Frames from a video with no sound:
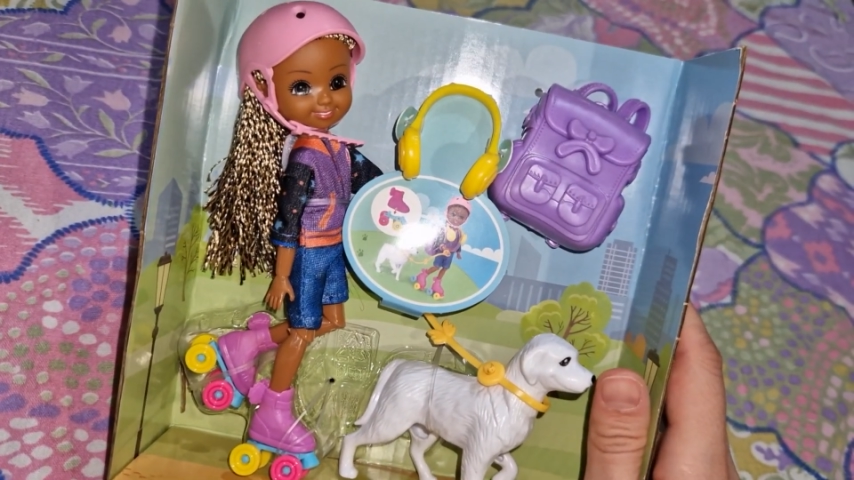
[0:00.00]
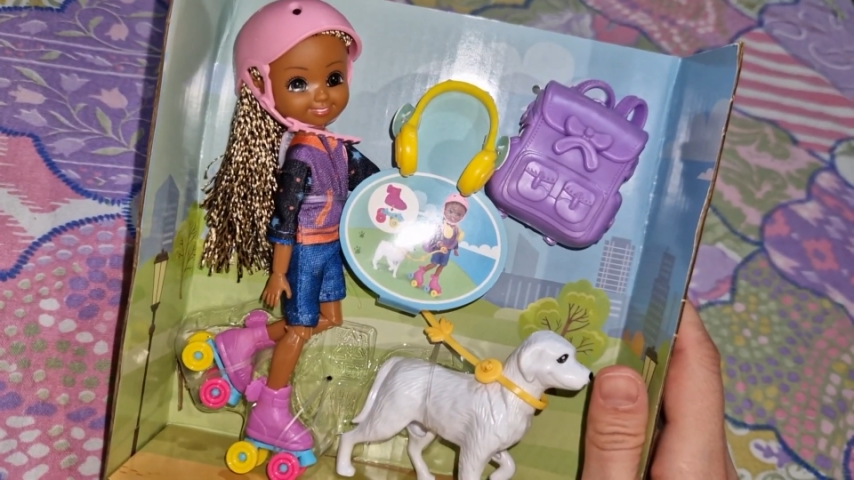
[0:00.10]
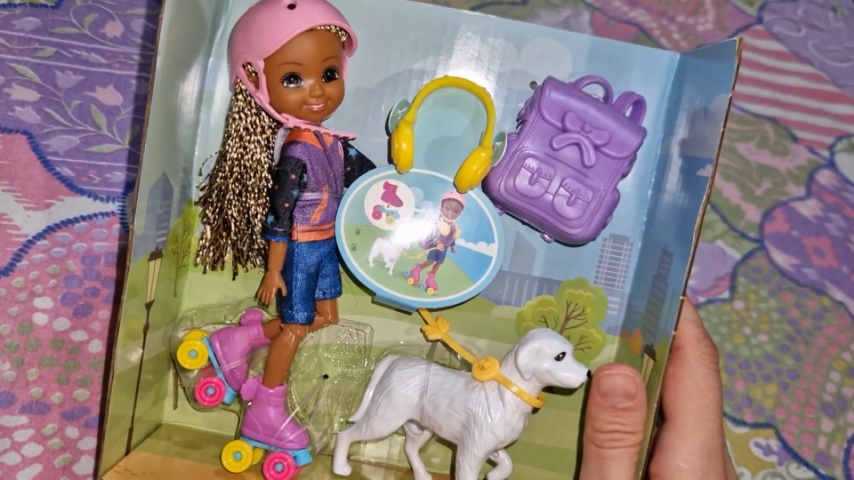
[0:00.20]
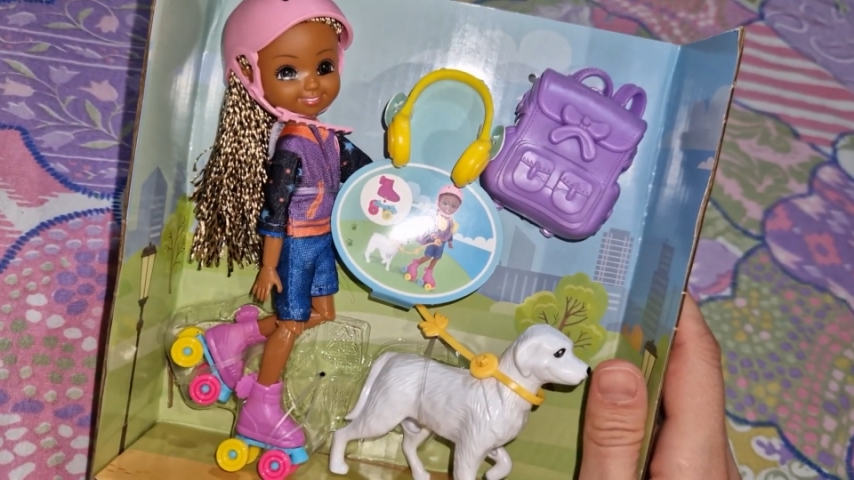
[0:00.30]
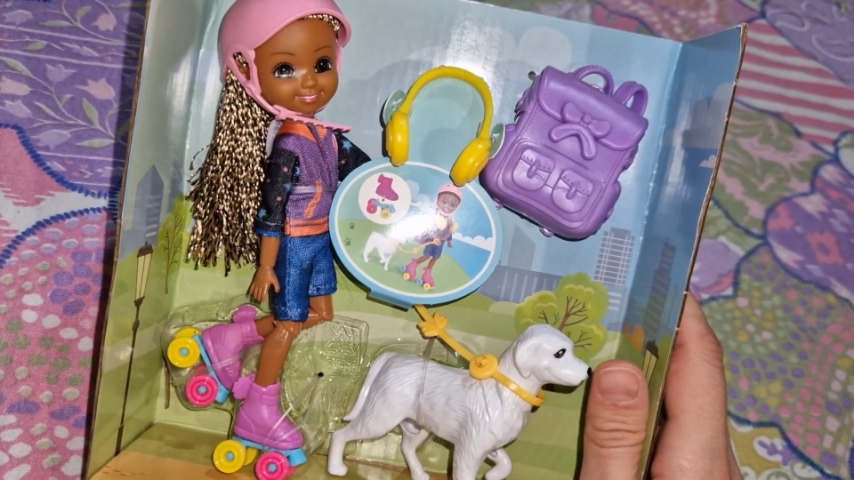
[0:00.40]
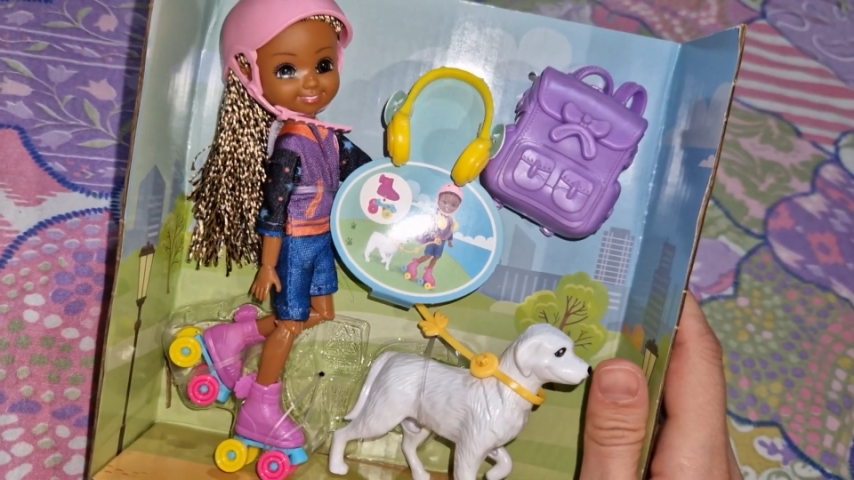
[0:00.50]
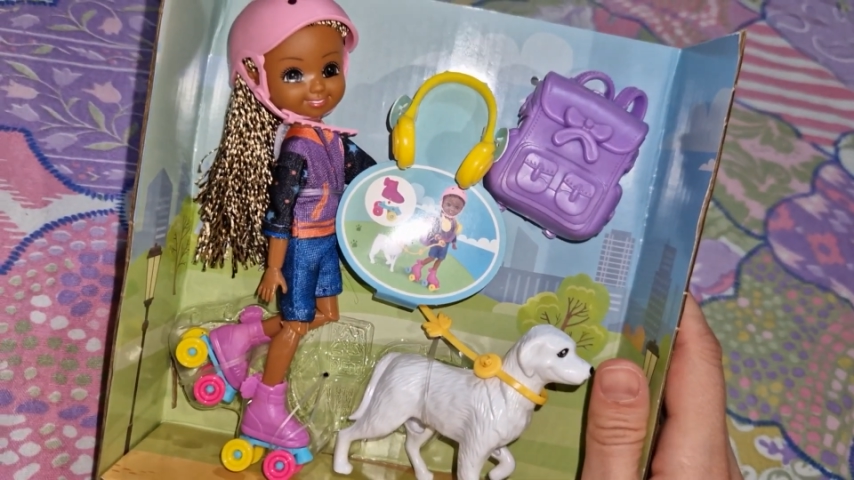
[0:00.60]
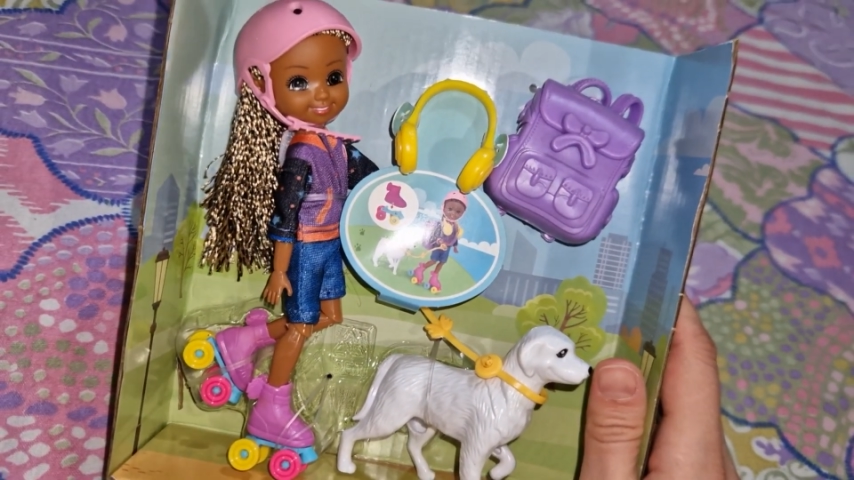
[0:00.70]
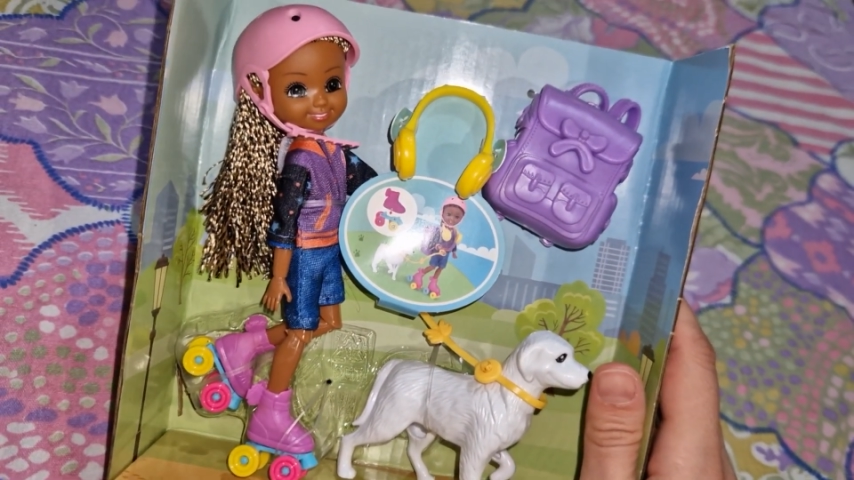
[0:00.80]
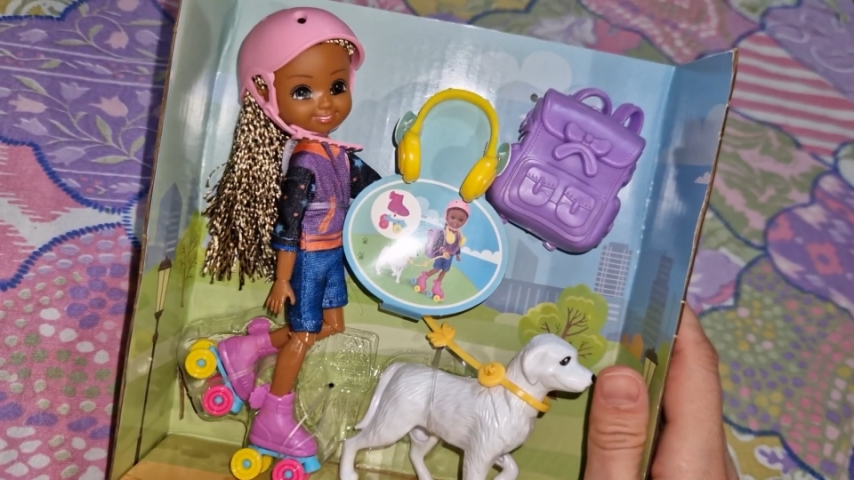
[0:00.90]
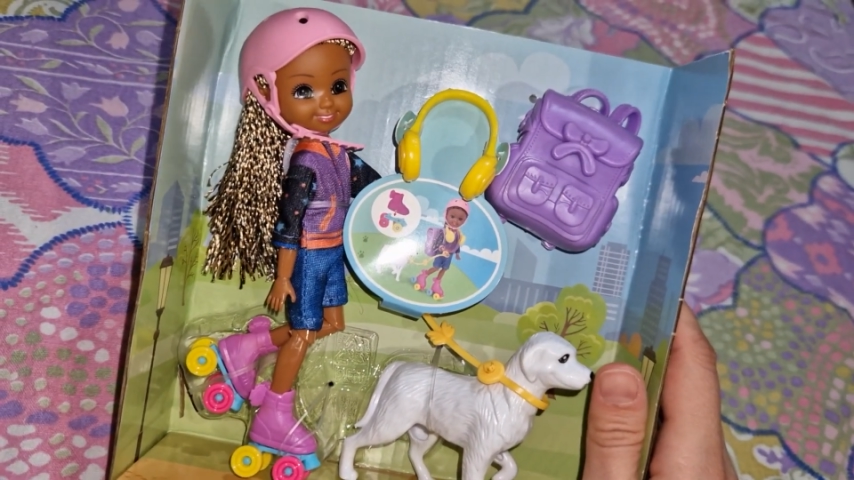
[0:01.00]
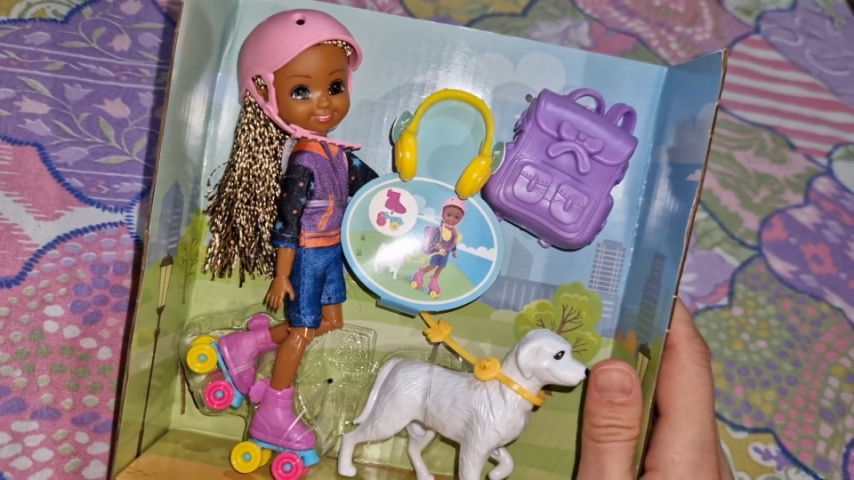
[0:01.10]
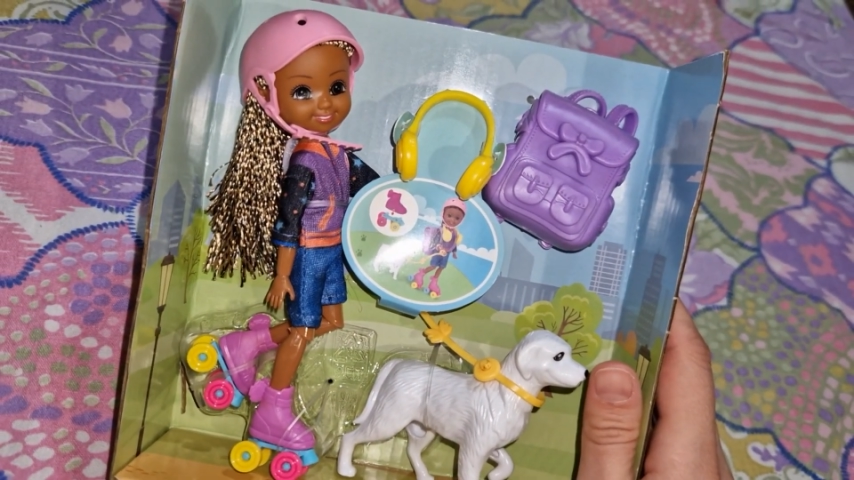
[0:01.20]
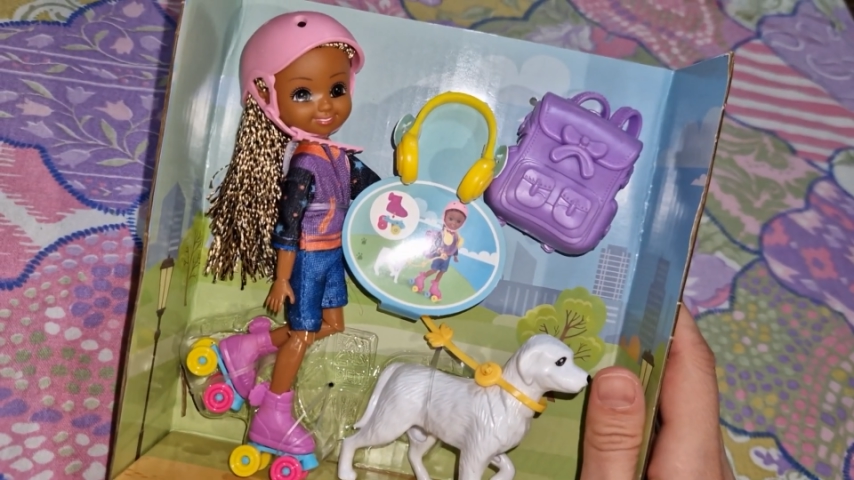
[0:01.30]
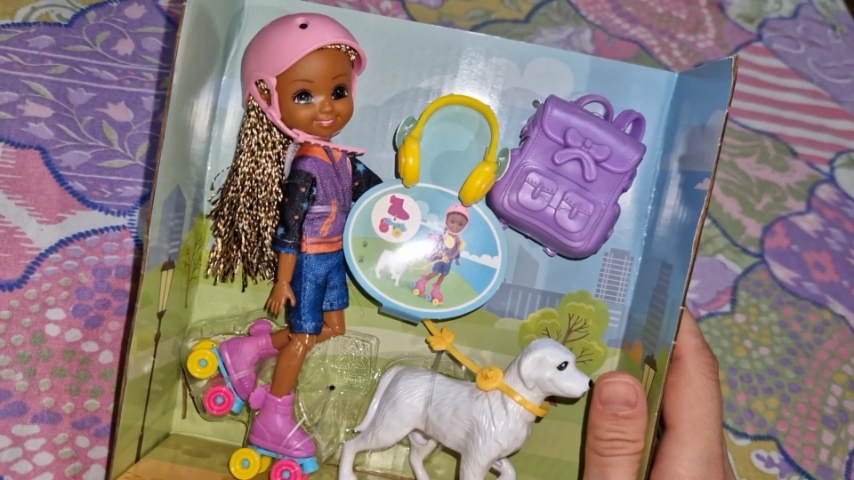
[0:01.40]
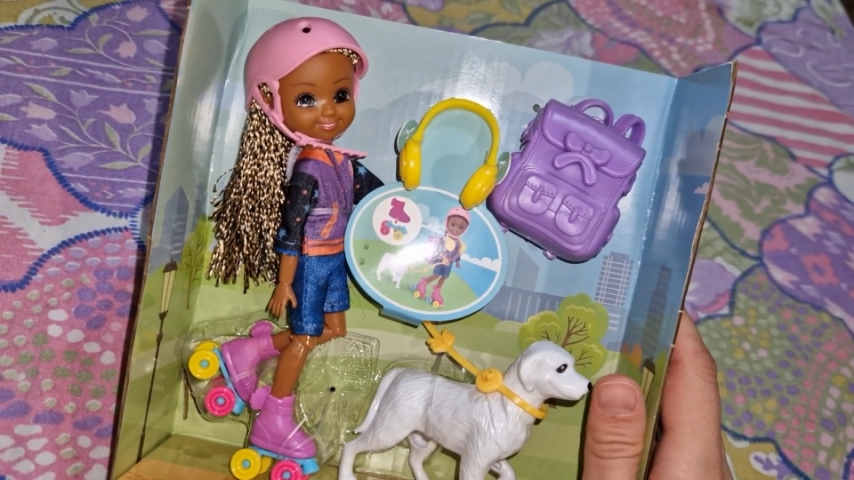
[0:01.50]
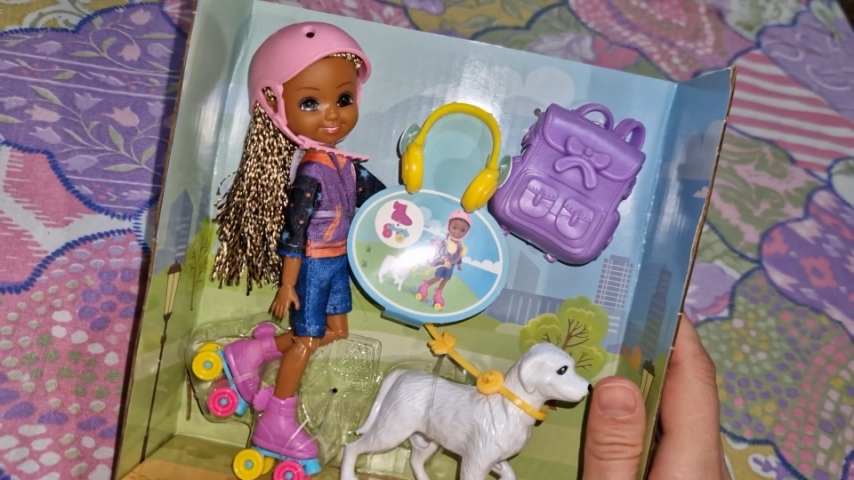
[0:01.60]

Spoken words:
I think the previous thing I opened